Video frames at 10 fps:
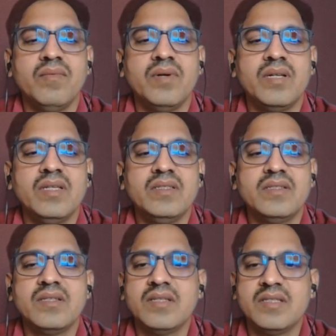What
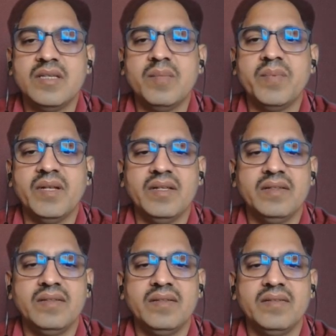is sepal?
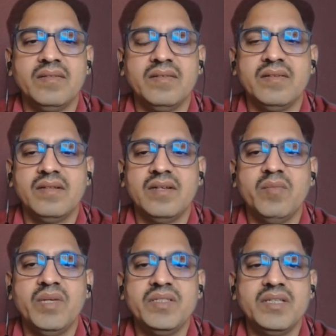
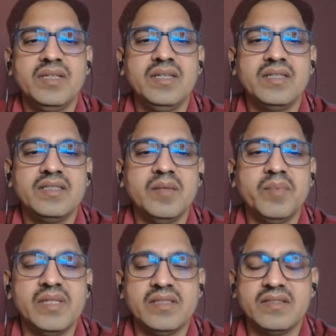I mentioned here
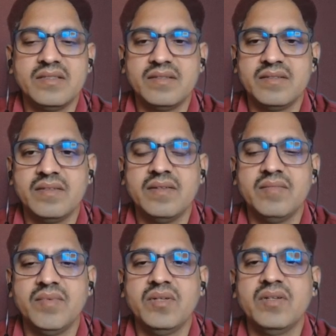sepal
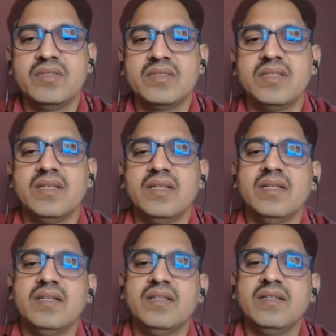because
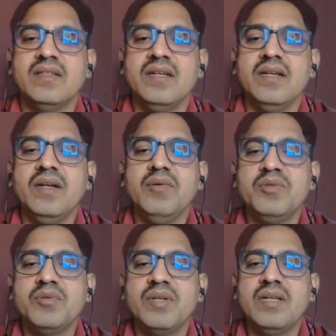the
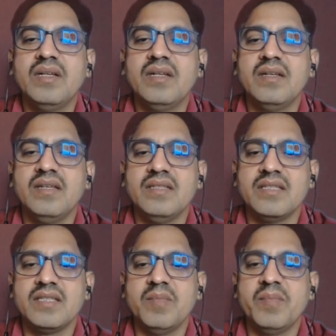individual is
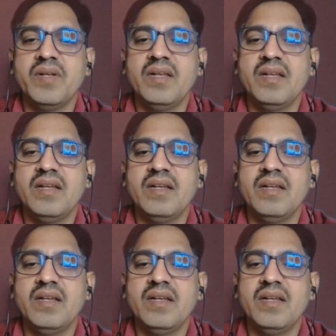a sepal,